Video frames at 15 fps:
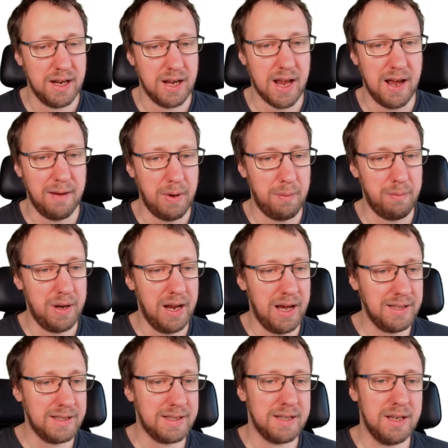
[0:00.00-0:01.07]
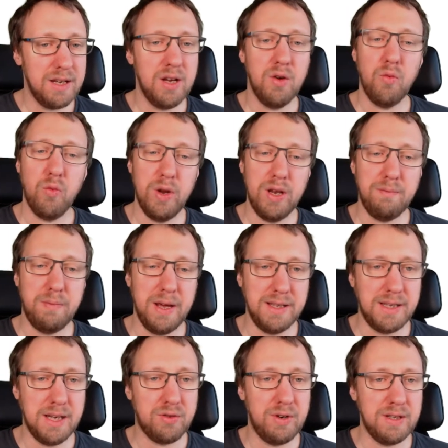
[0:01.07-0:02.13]
gamma plus with a
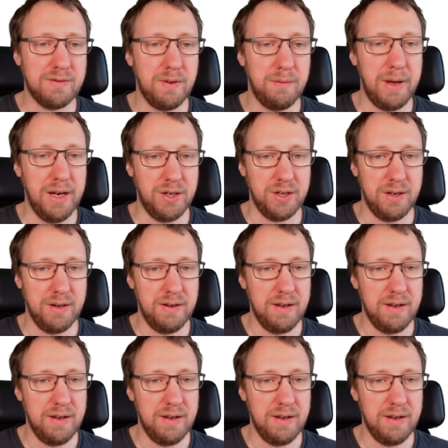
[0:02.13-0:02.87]
basic transformation.